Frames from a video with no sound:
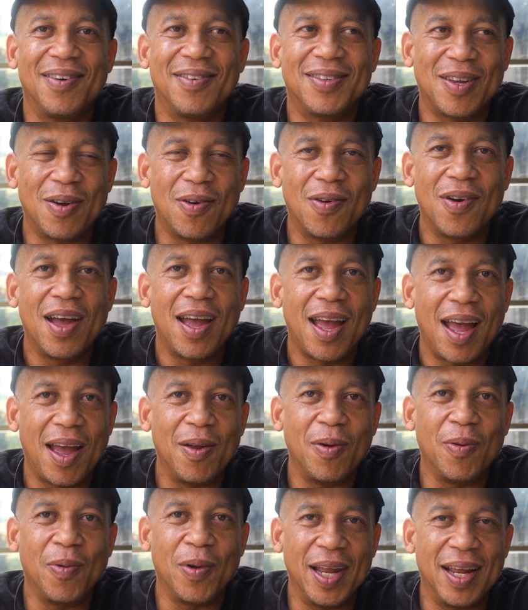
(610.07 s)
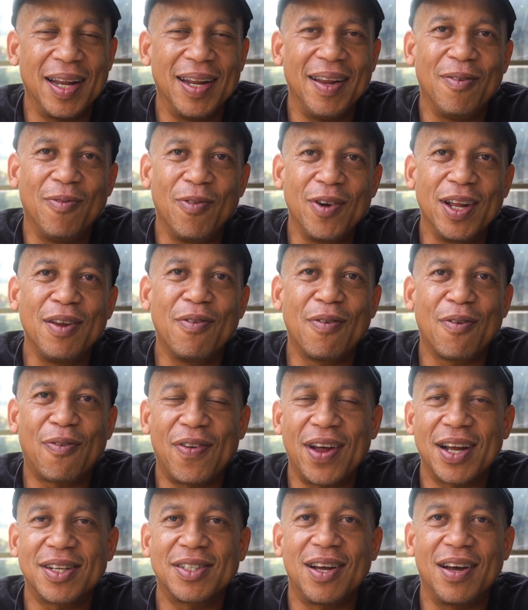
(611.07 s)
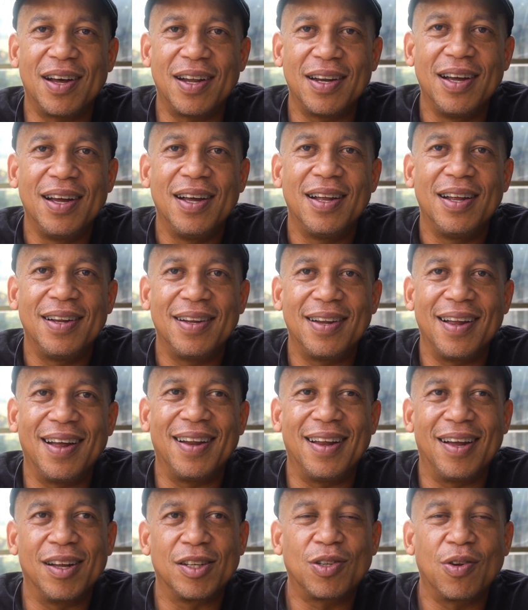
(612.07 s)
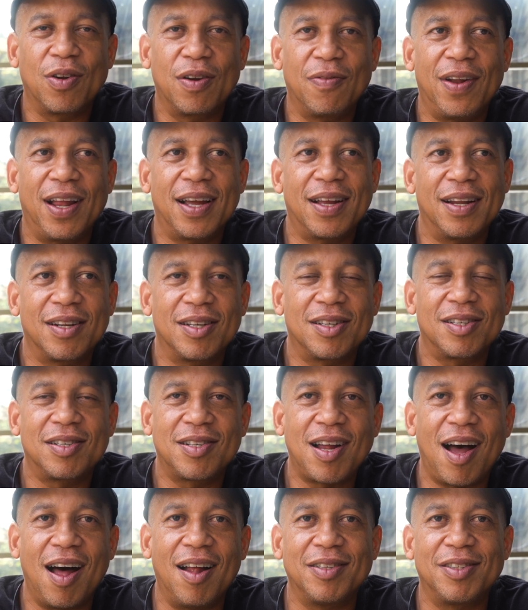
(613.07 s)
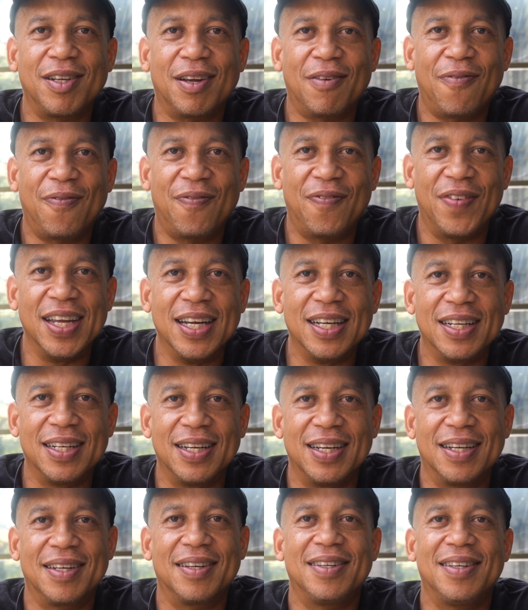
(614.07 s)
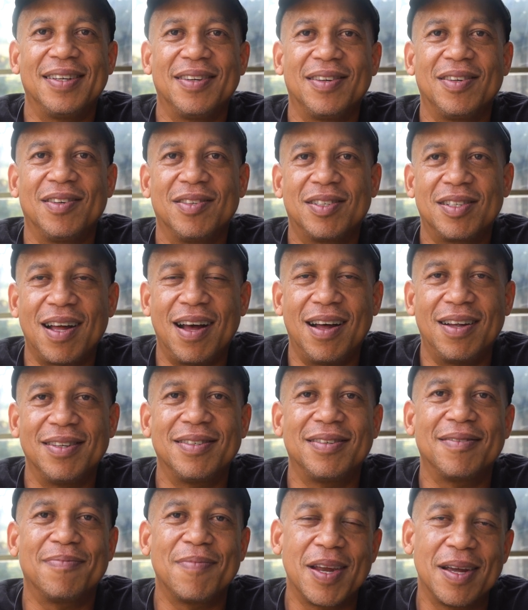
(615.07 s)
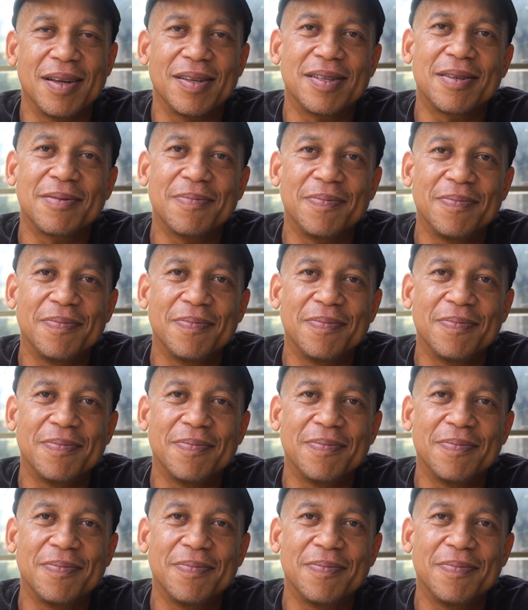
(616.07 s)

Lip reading: So it really reflects on a sort of like a nostalgic feeling, nostalgia. Yes.